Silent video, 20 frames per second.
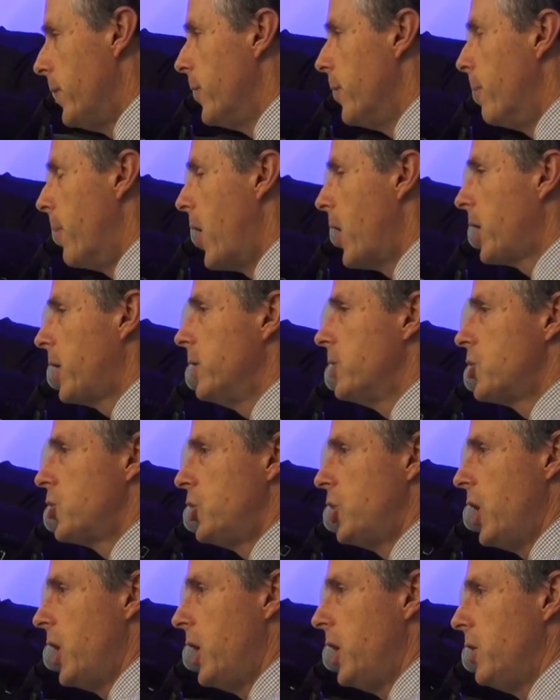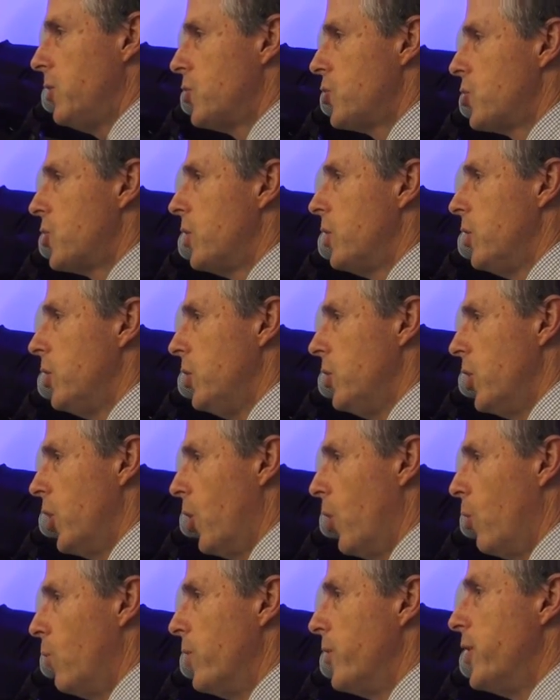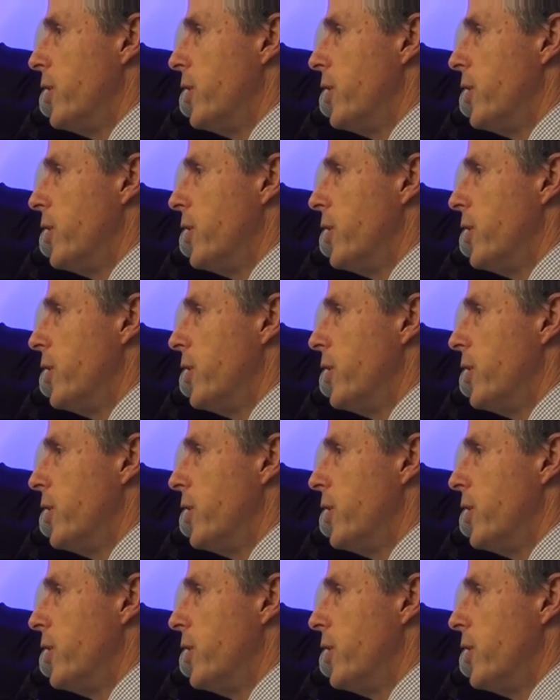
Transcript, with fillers: the market has changed. You know,